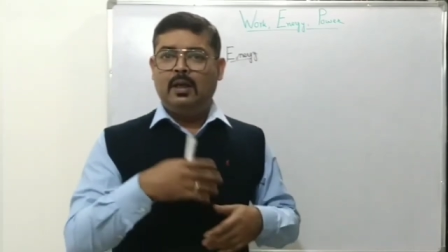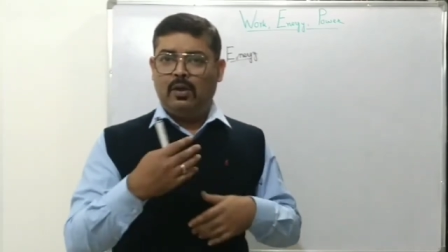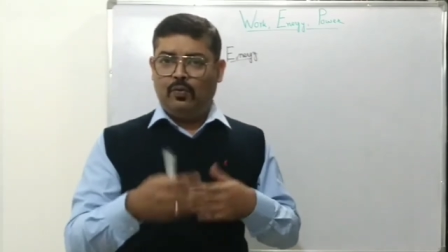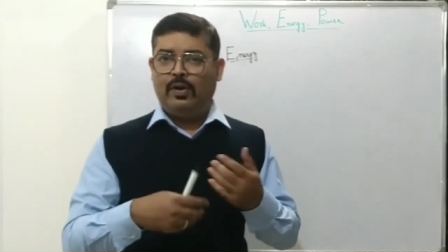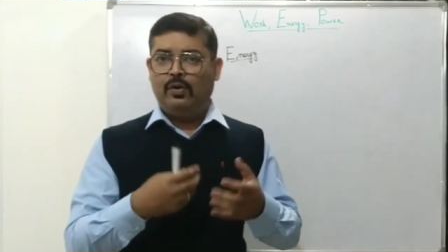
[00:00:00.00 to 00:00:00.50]

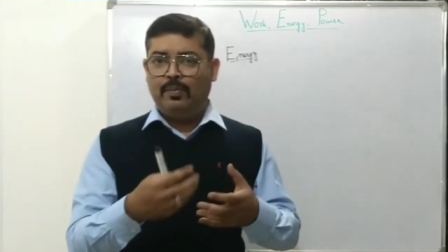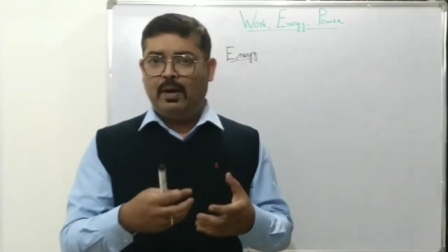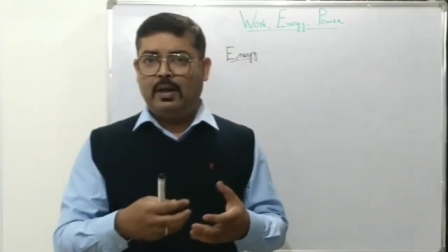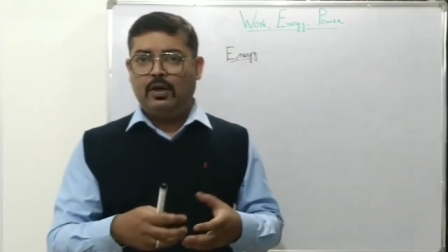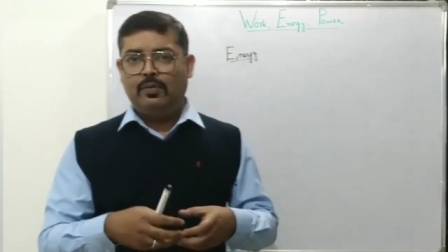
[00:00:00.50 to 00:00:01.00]
When you
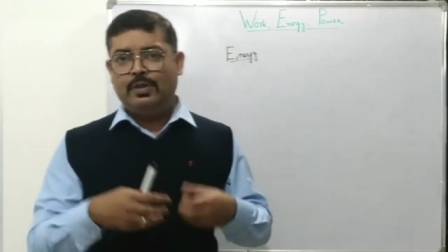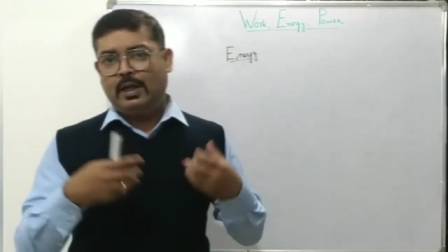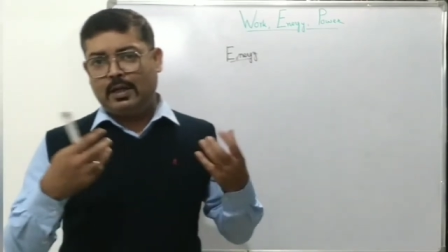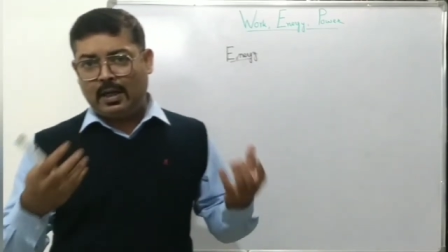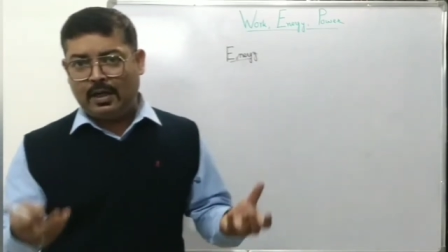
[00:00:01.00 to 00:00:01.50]
burn an
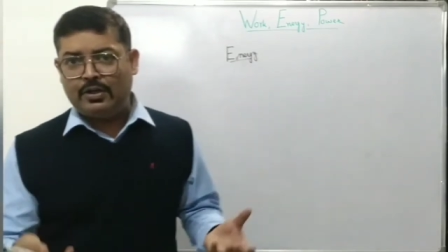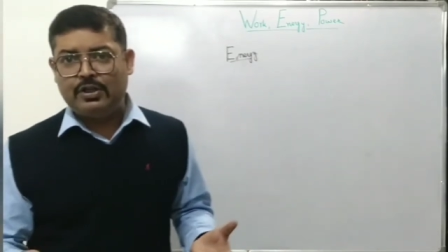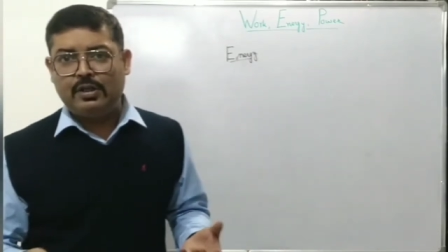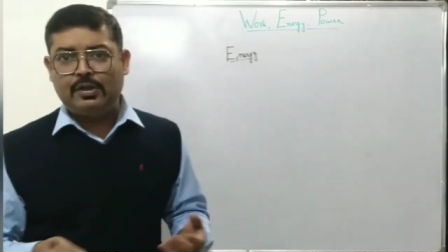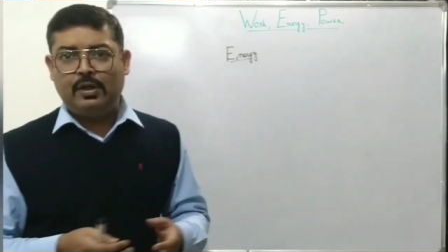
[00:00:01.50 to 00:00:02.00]
object, energy
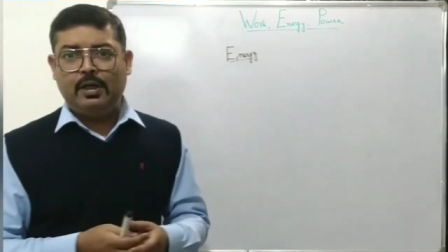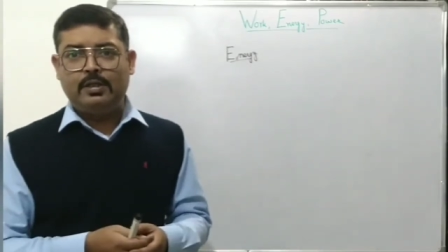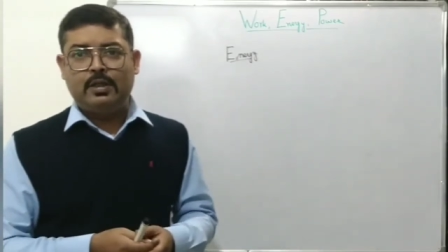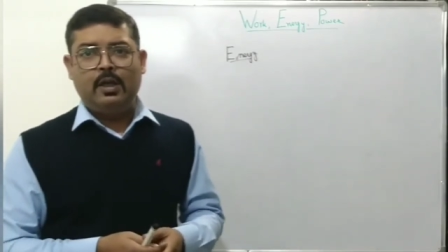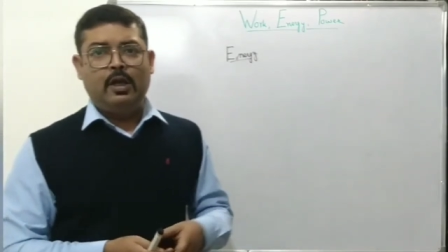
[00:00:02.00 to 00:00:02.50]
is
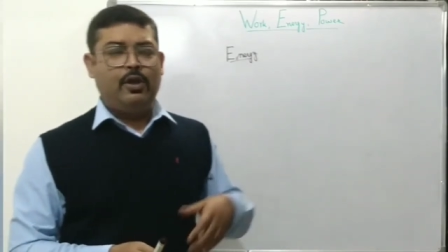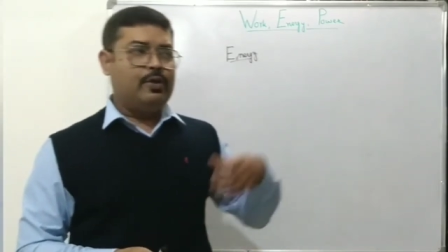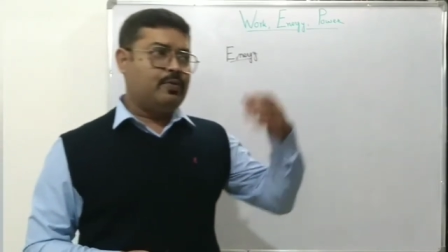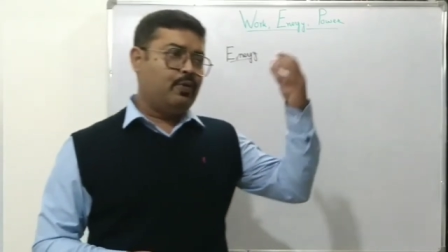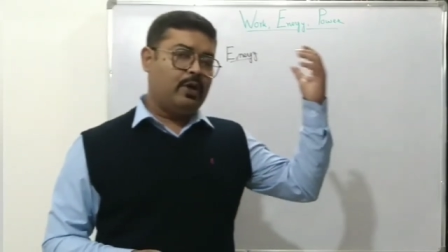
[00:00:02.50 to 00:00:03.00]
released. You have
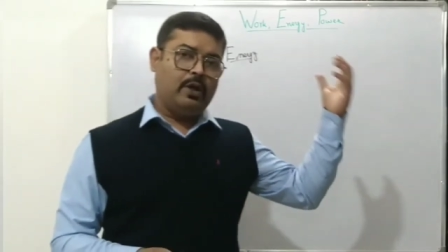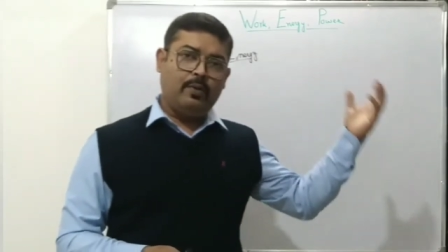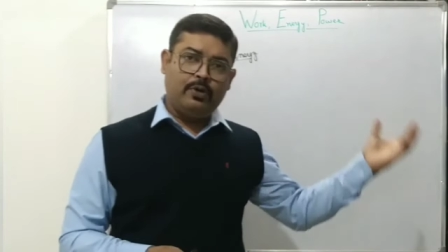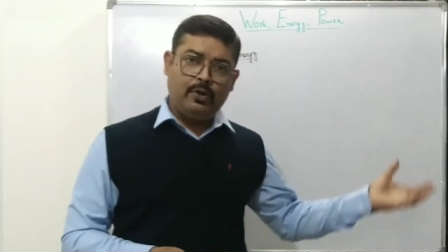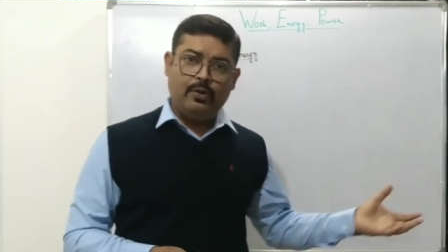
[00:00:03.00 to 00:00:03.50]
spoken
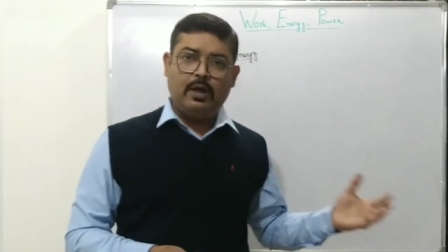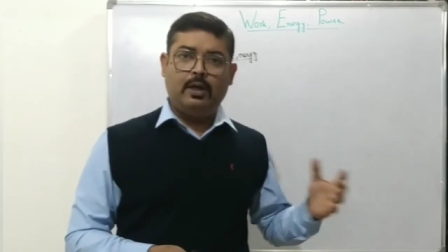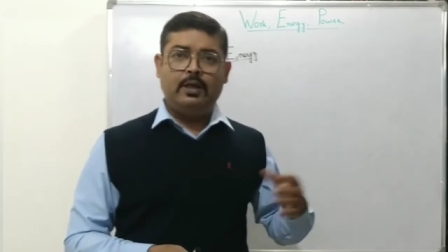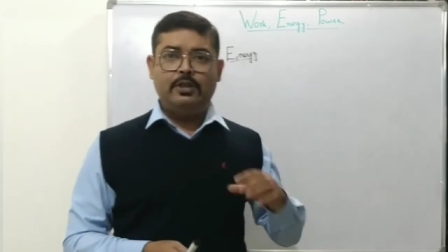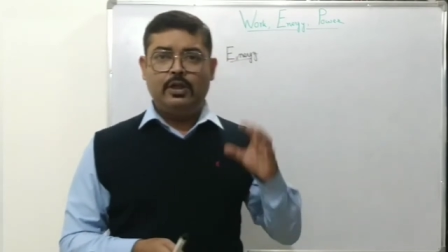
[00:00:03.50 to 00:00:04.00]
about nuclear
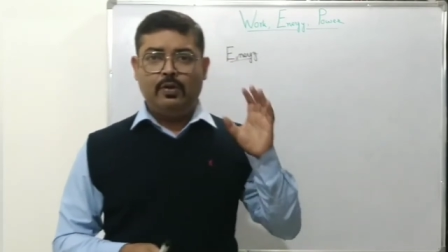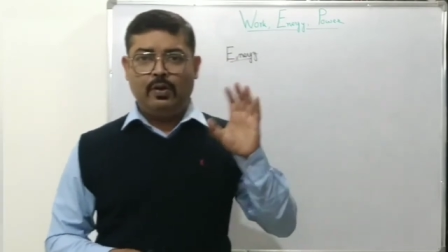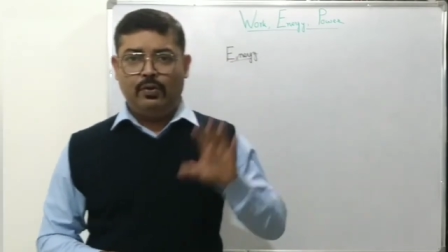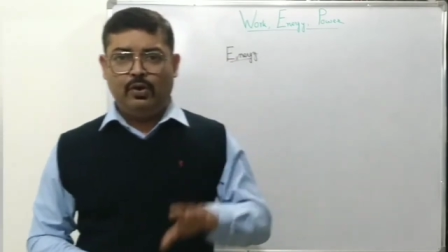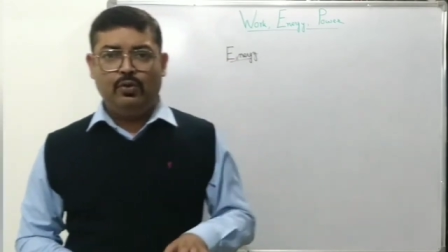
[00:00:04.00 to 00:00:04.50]
energy,
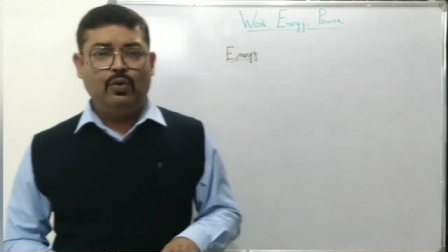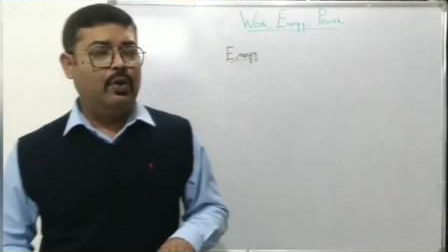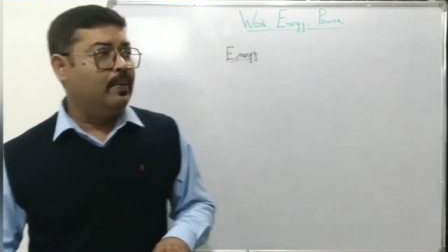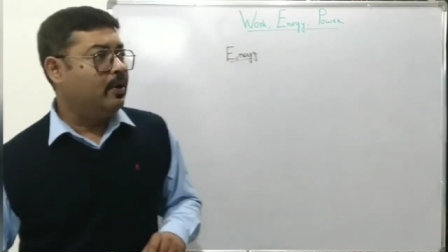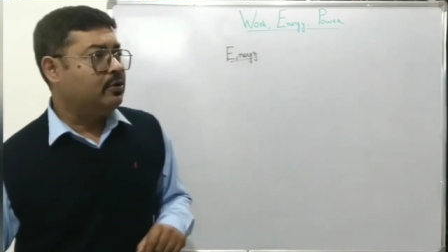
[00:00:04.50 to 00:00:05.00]
you know
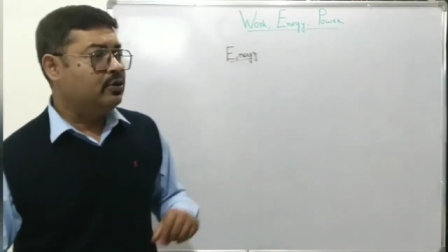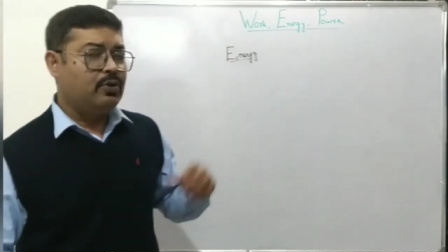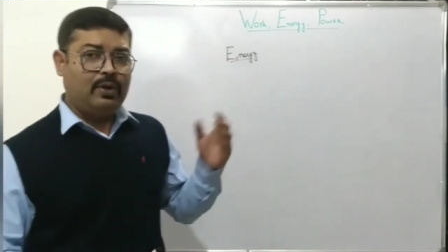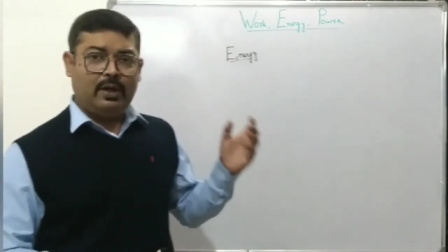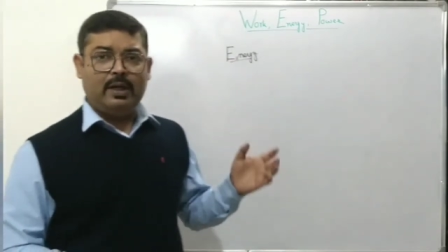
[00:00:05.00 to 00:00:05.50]
about
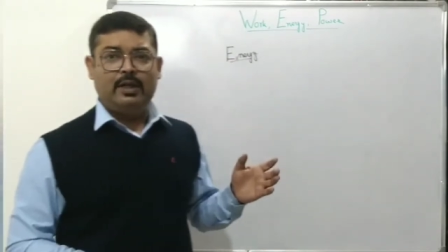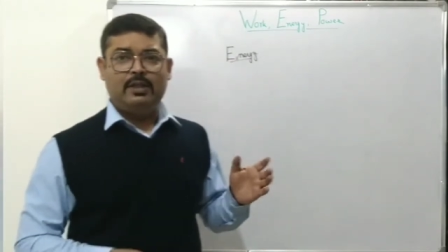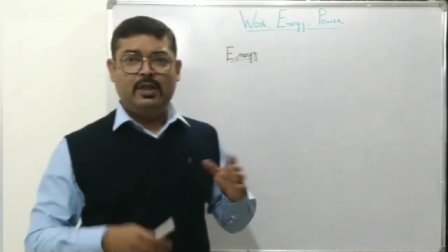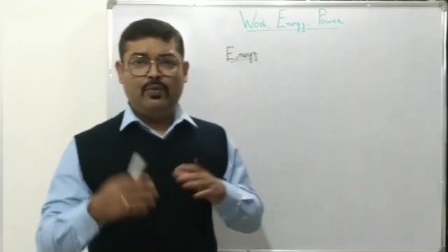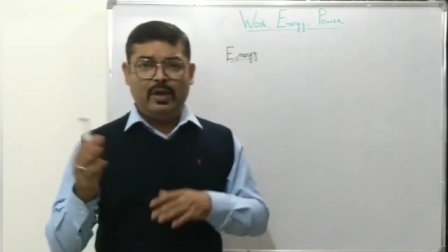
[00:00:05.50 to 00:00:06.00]
solar
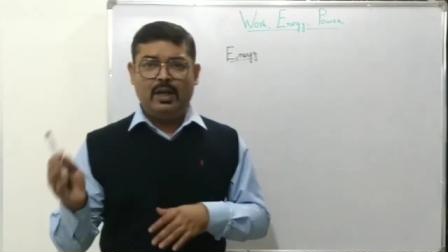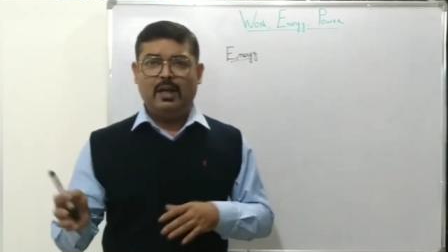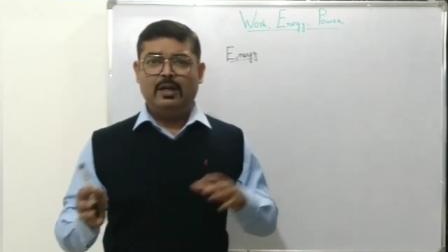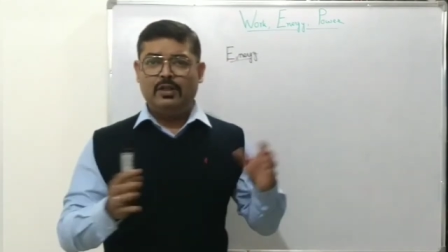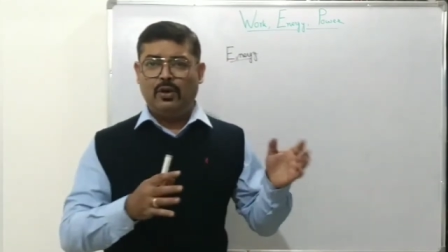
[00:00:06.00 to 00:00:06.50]
energy, wind
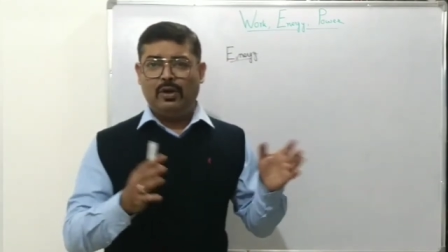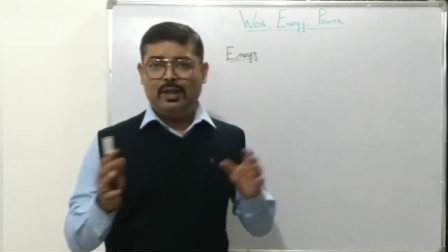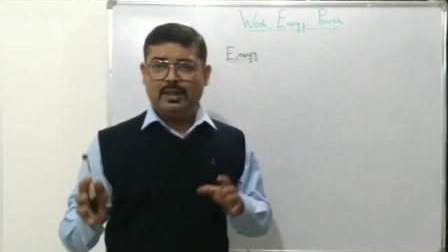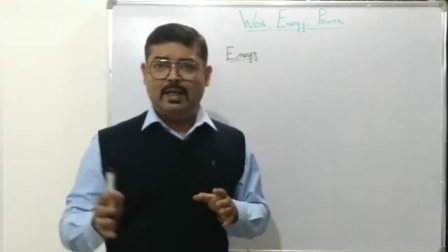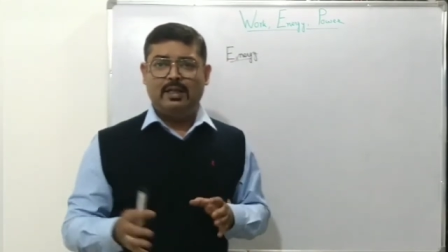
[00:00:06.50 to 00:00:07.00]
energy. All
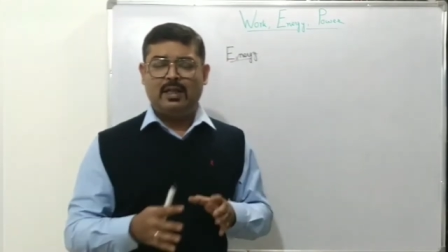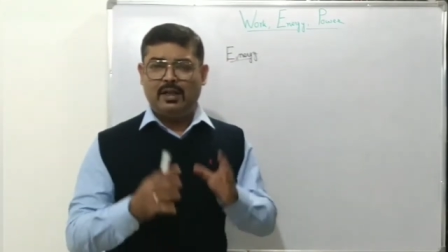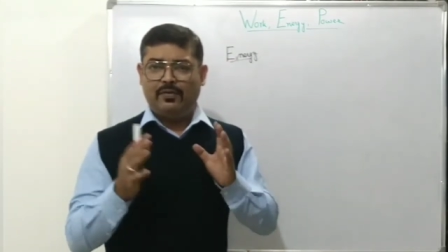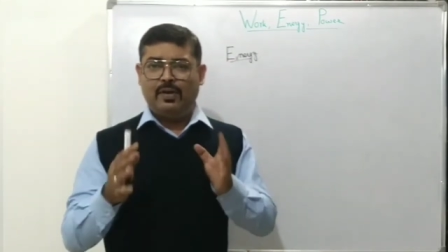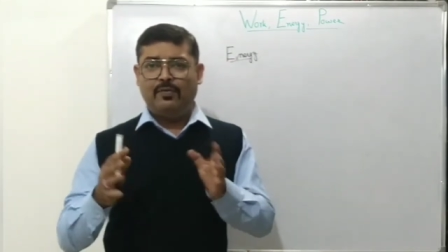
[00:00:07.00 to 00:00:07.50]
these things are
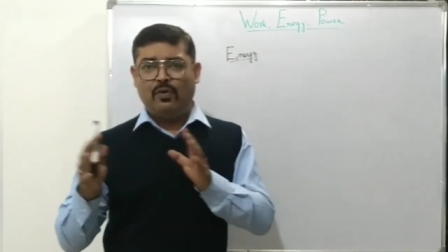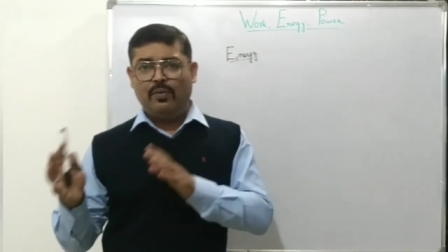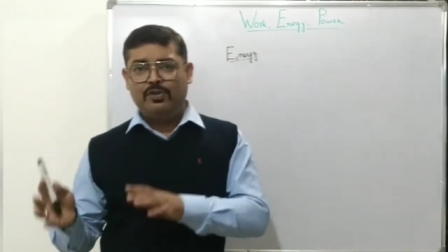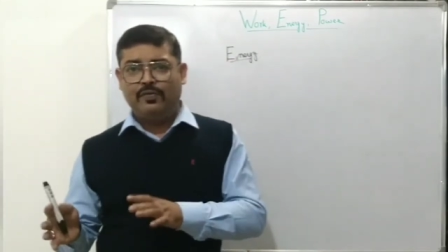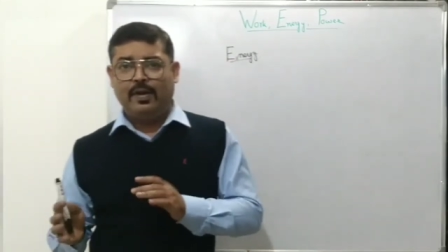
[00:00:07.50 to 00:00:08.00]
different
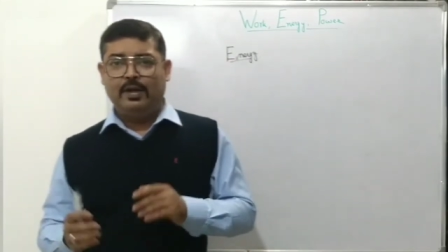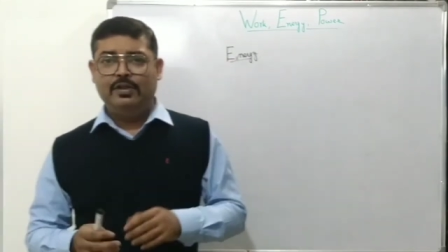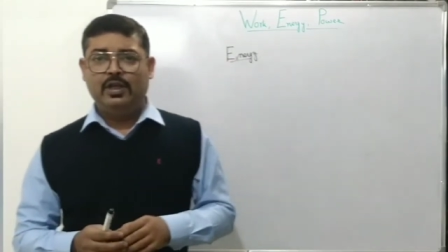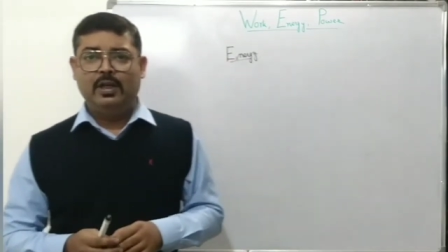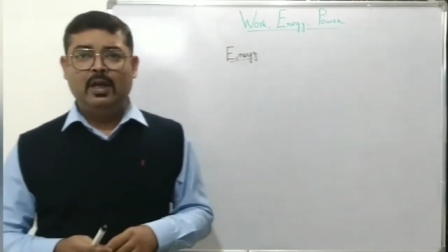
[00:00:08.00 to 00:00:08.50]
forms of
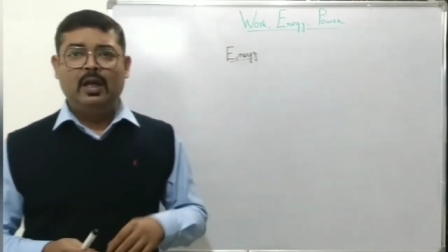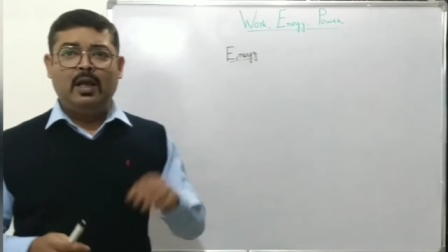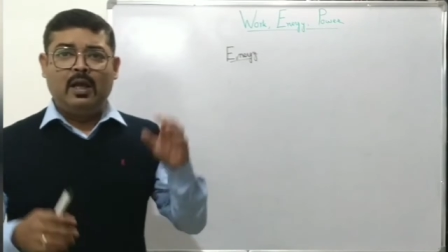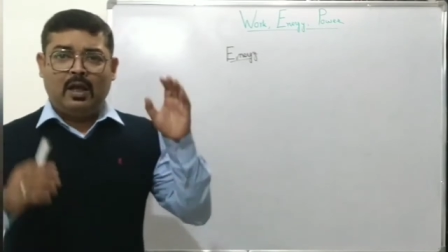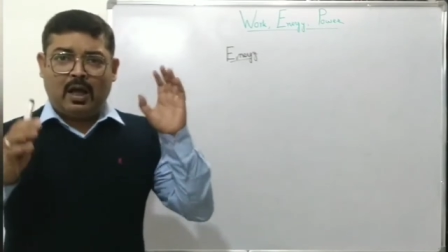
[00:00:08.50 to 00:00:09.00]
energy.
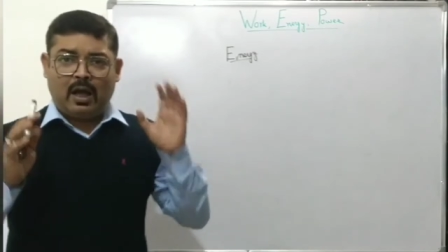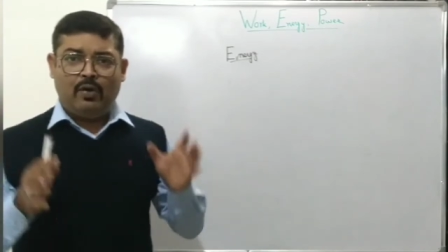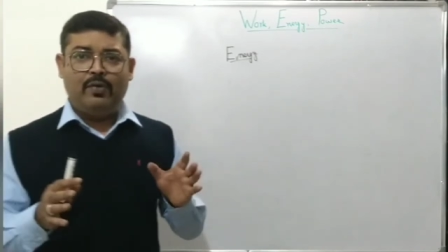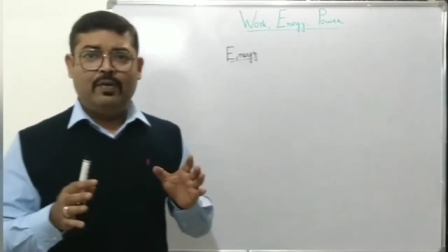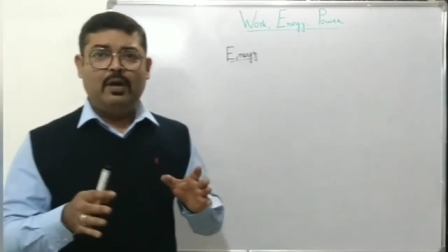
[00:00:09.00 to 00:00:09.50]

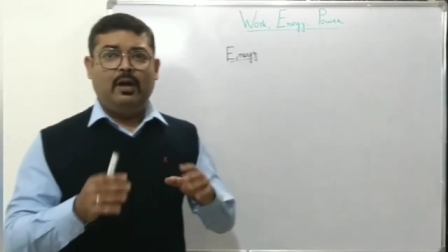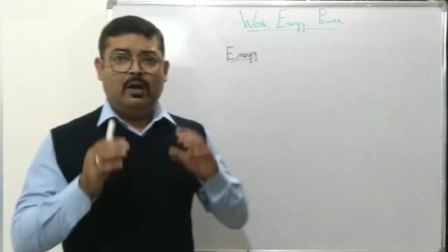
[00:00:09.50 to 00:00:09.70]
However,